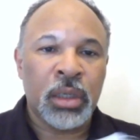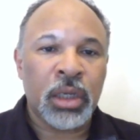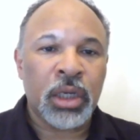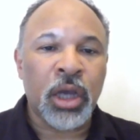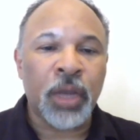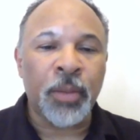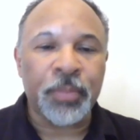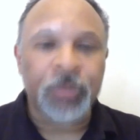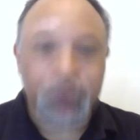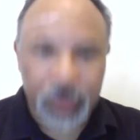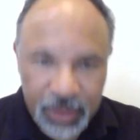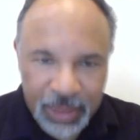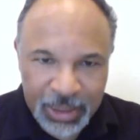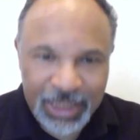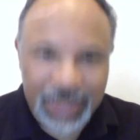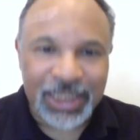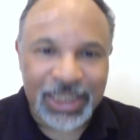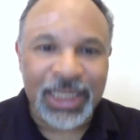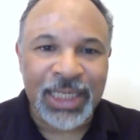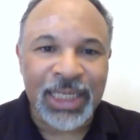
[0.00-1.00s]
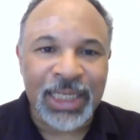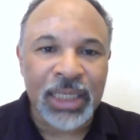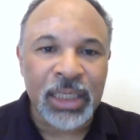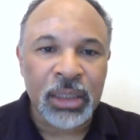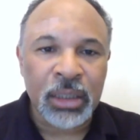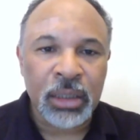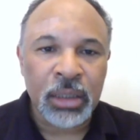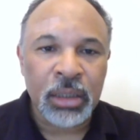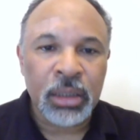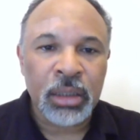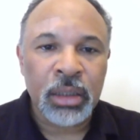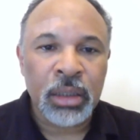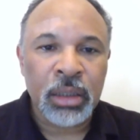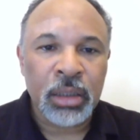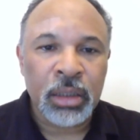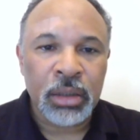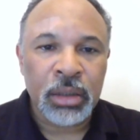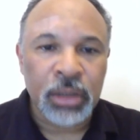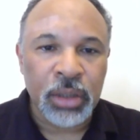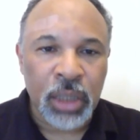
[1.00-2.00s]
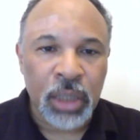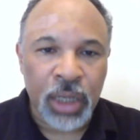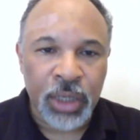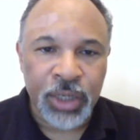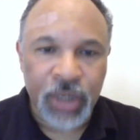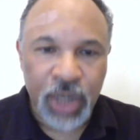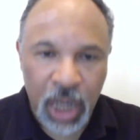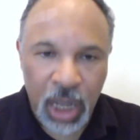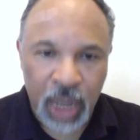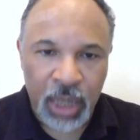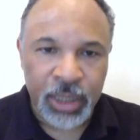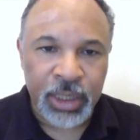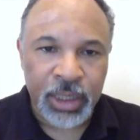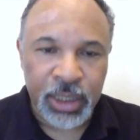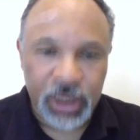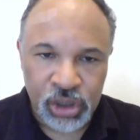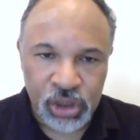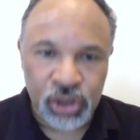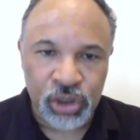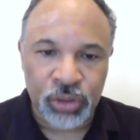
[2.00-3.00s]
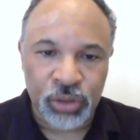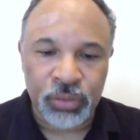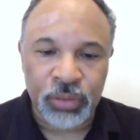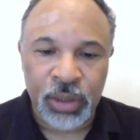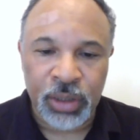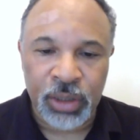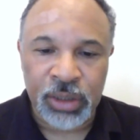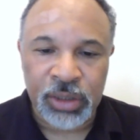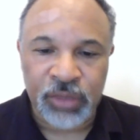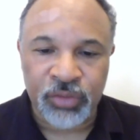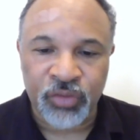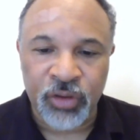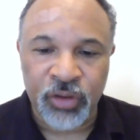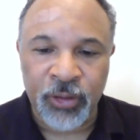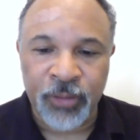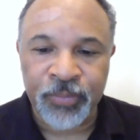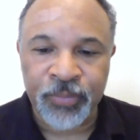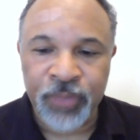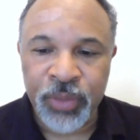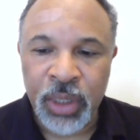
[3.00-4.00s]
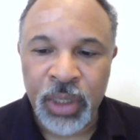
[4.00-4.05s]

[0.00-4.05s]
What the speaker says: Completely a non-issue in this film.